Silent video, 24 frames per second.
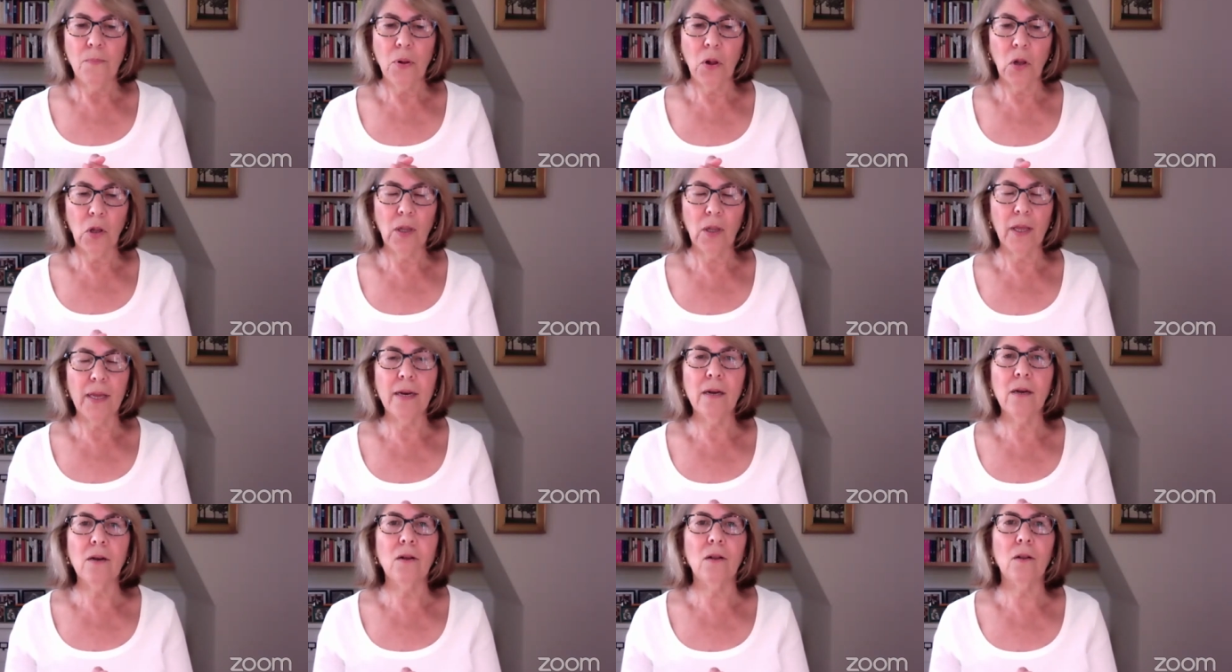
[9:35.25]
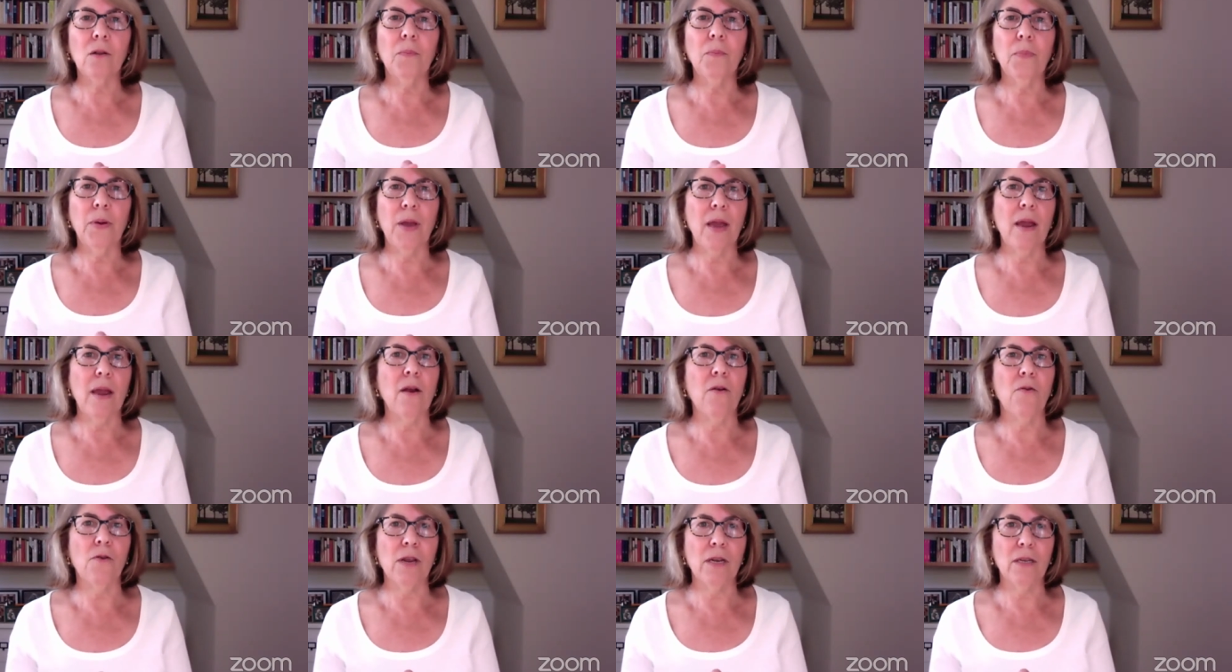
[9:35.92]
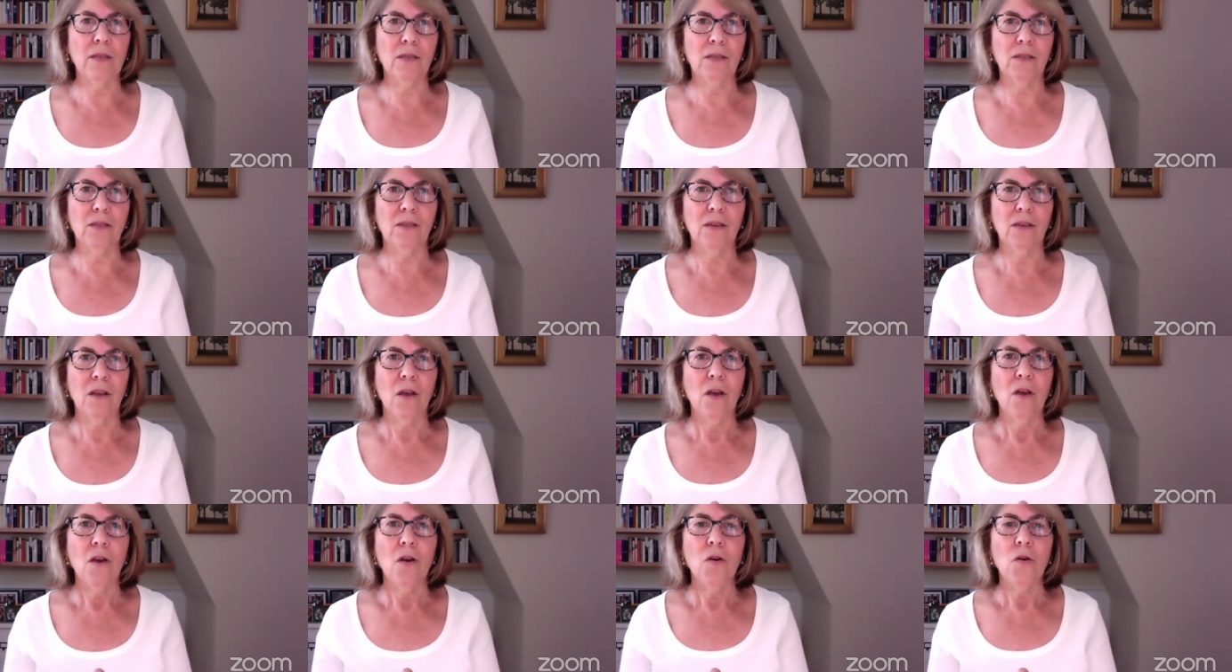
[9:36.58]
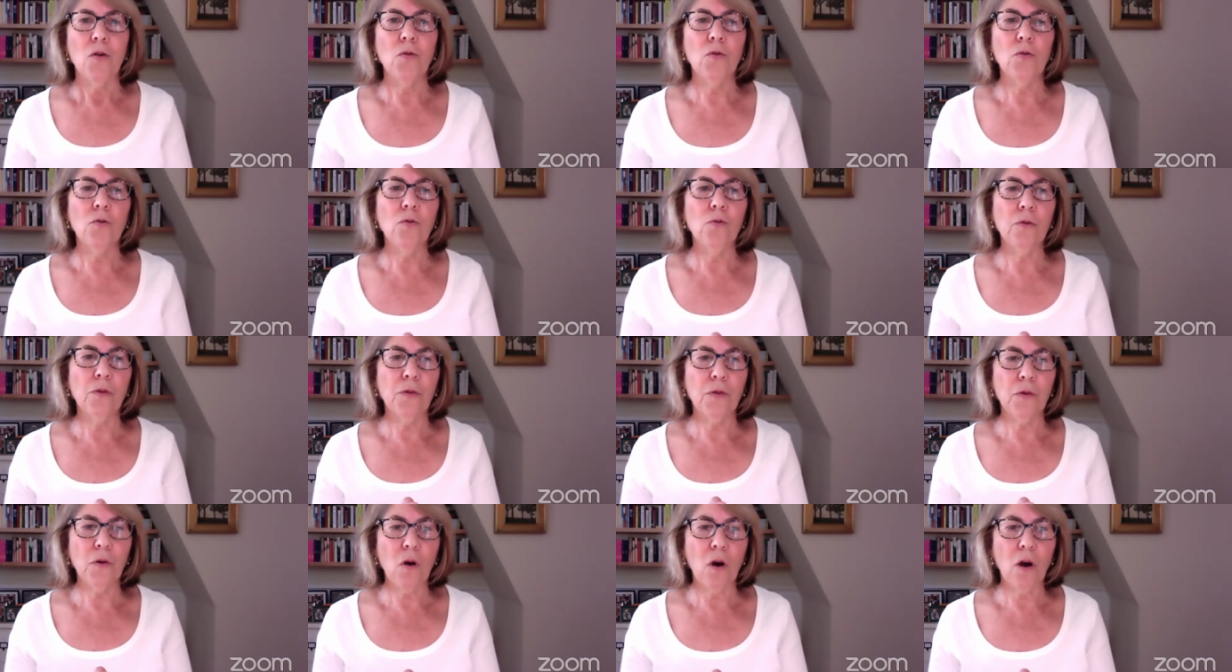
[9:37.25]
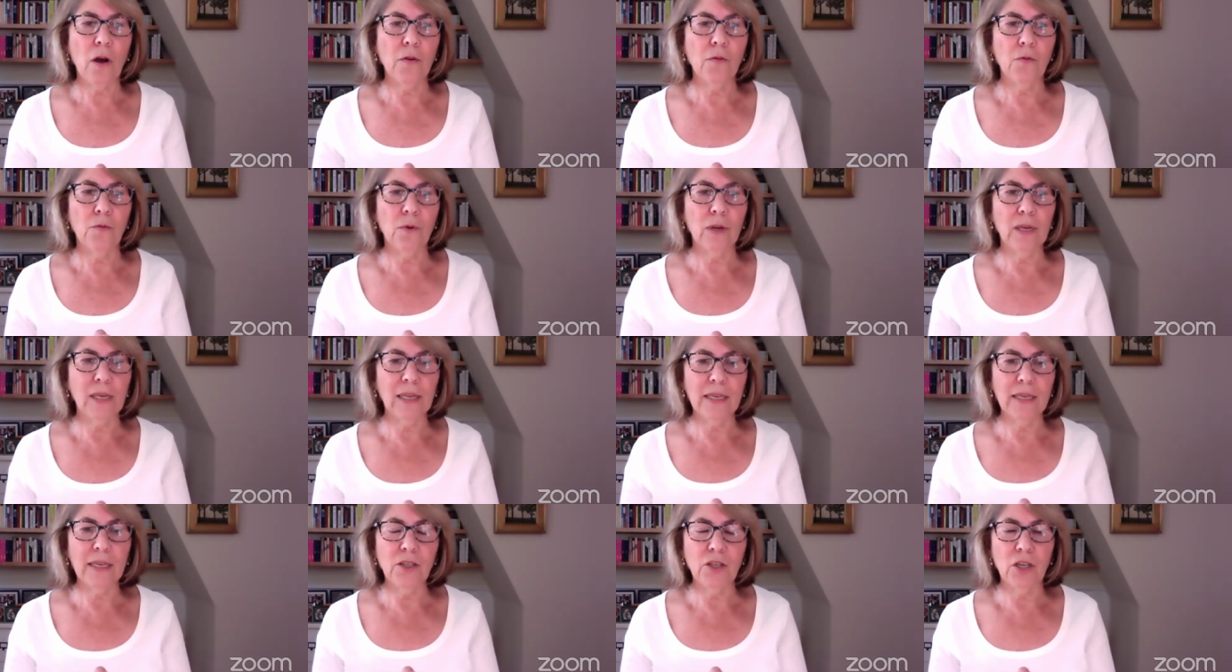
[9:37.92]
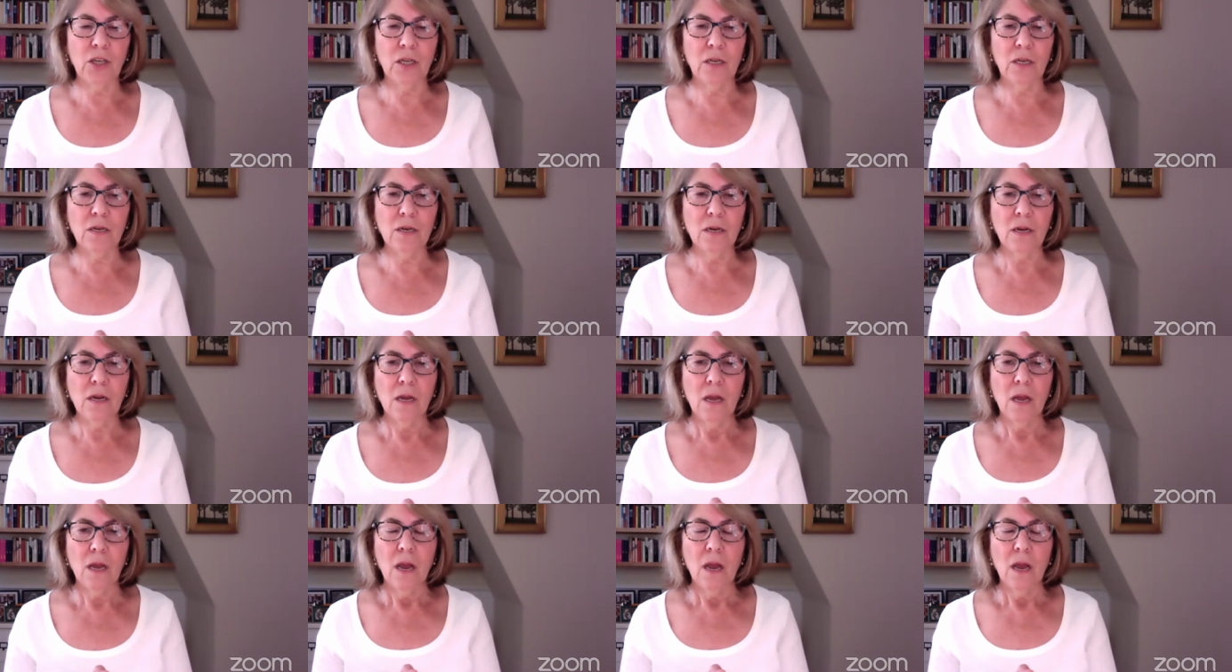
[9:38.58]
political parents who thought religion